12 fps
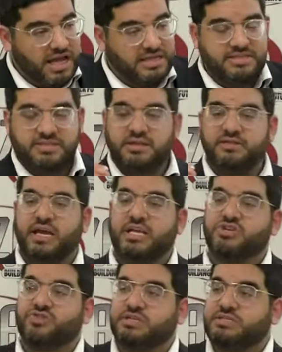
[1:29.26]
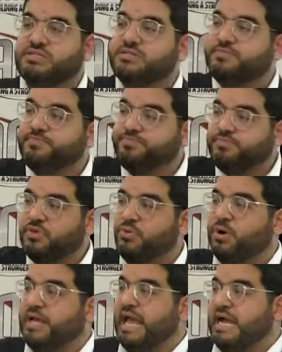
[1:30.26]
It's still dangerous.
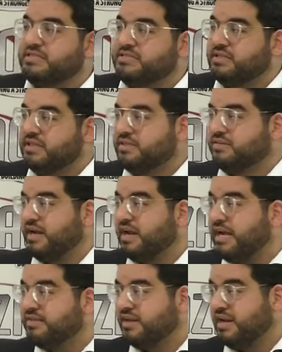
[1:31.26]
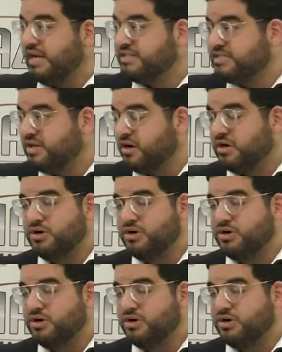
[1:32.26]
We're canceling tonight, the night sitter.